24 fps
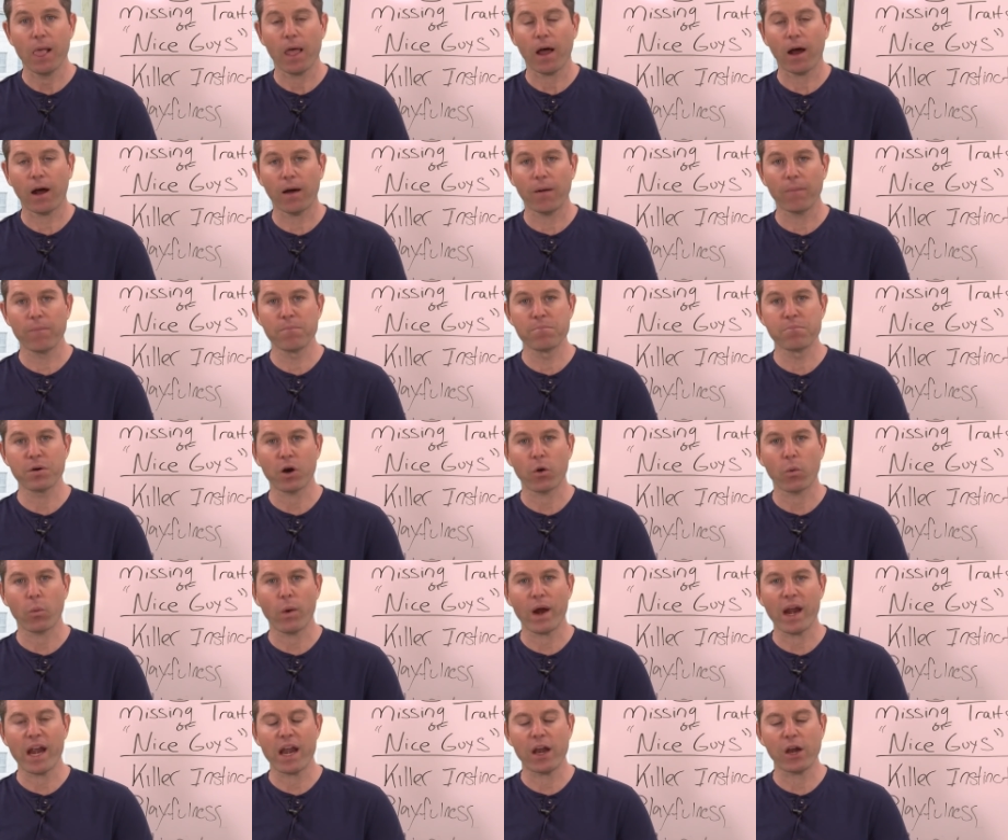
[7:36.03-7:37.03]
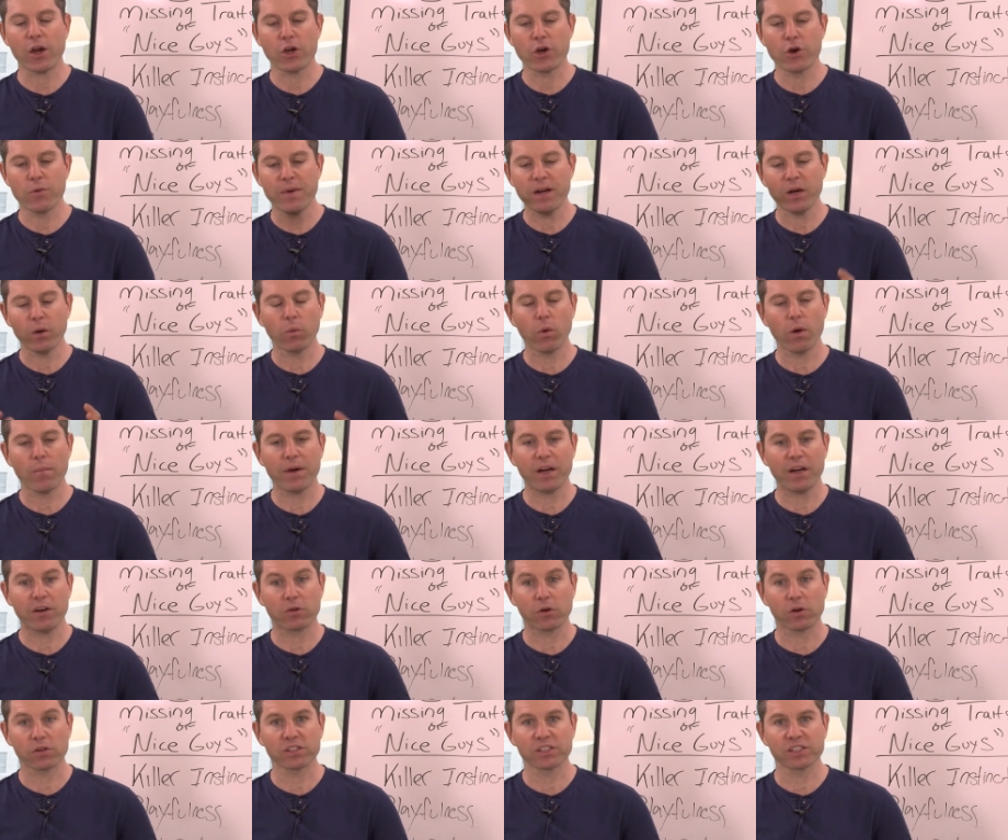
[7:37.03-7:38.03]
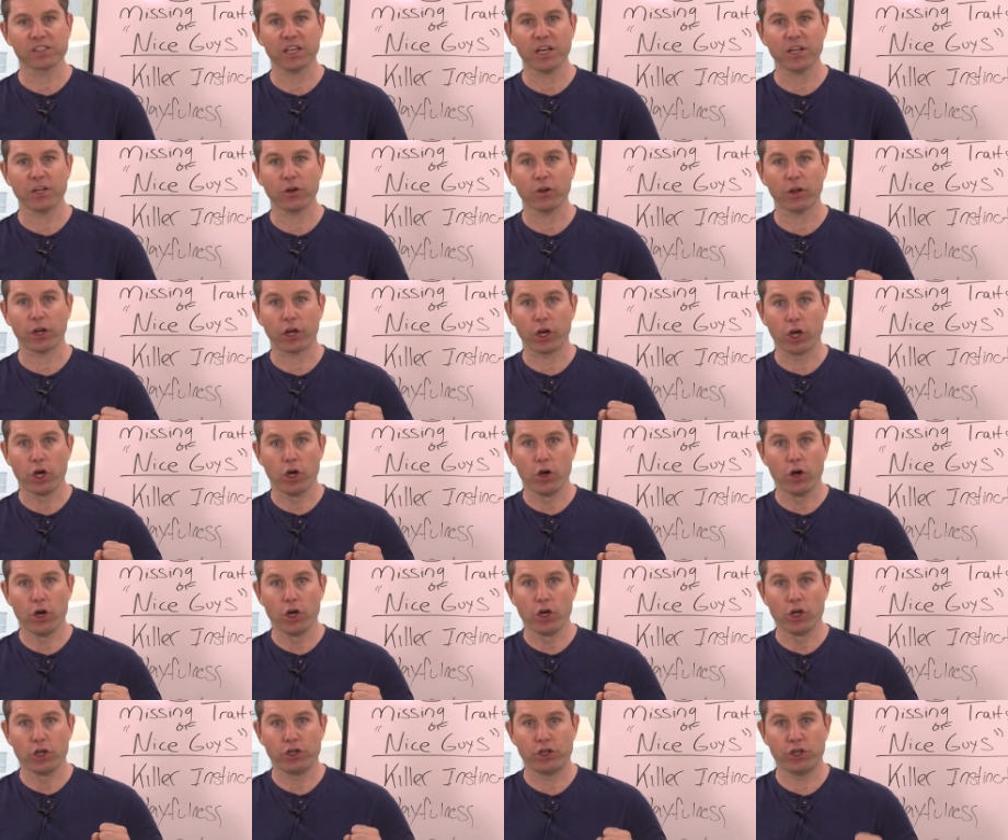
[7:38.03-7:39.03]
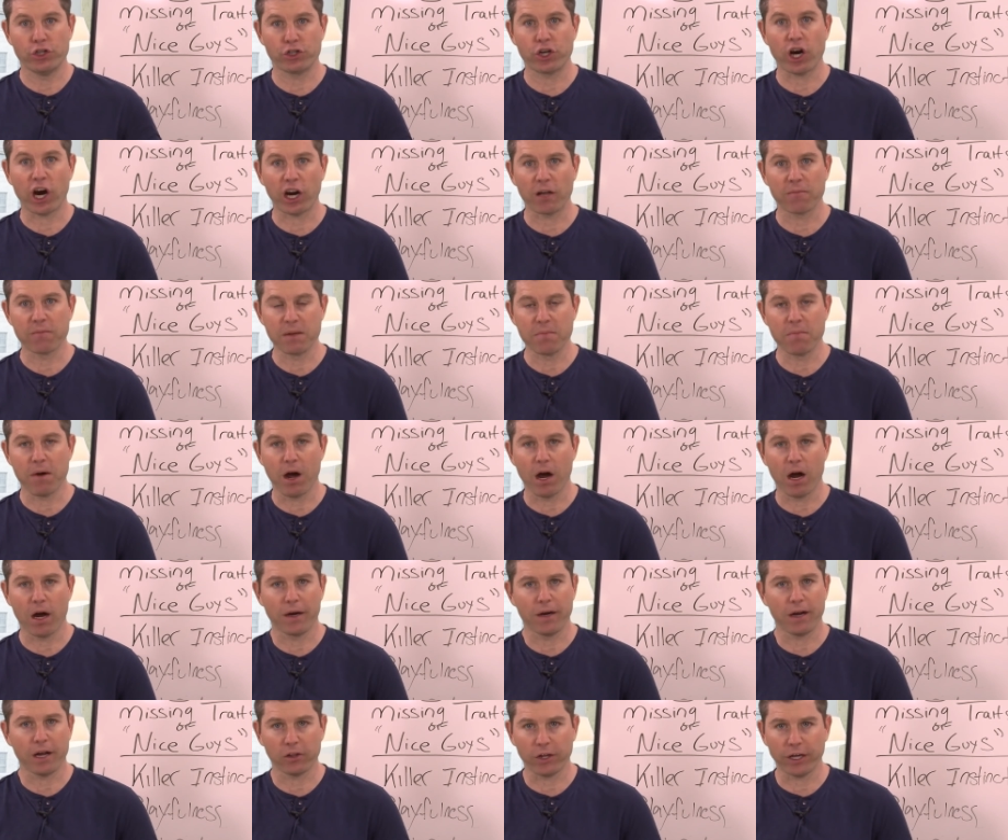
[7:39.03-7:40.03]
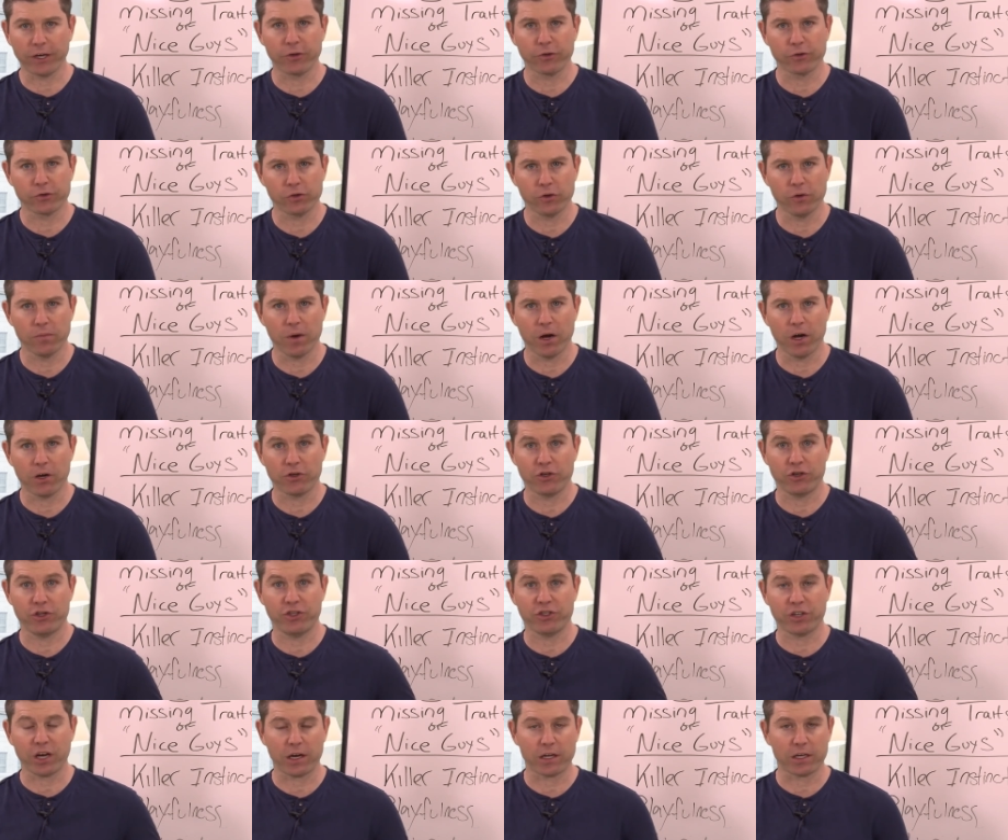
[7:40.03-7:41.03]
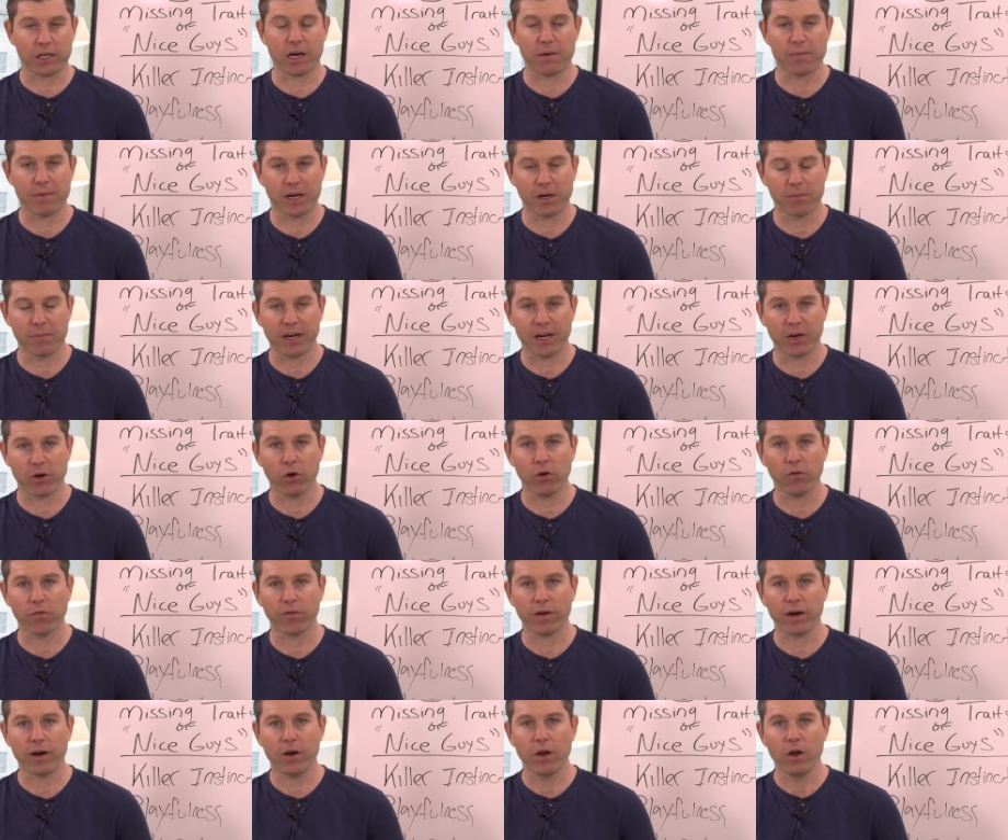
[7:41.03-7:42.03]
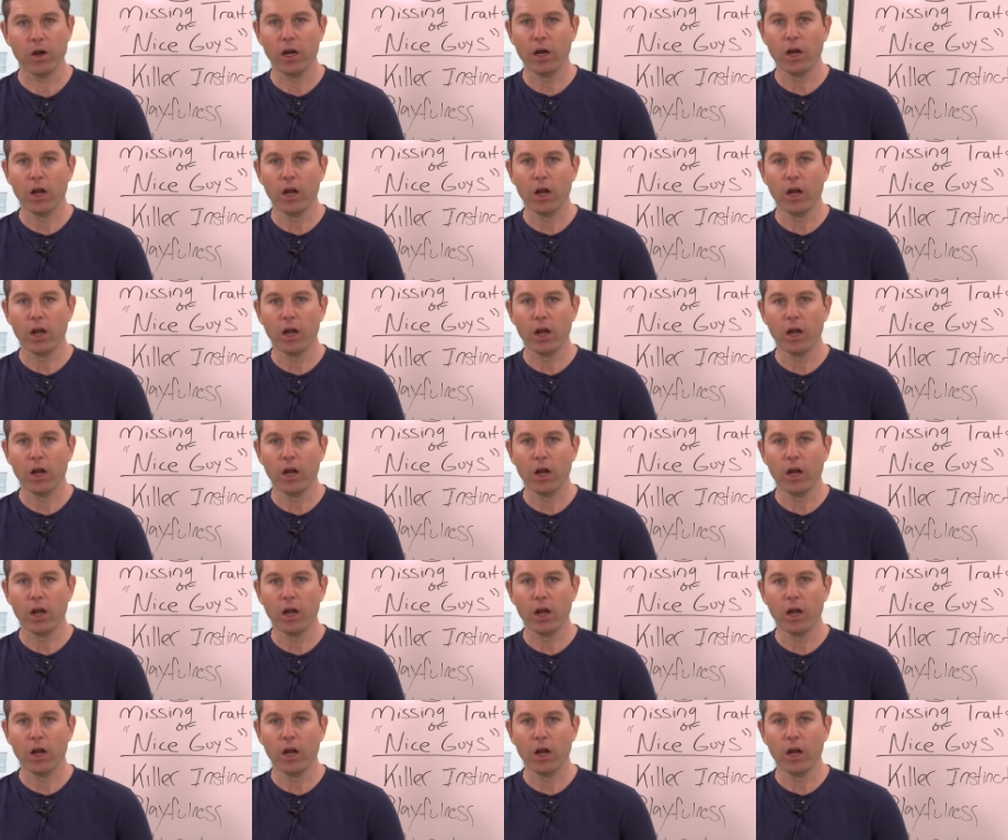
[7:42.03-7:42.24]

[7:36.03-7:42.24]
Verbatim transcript: Um, but when you meet a woman and all of a sudden you're like, she's got to be mine. I like her so much. She's got to make her my girlfriend.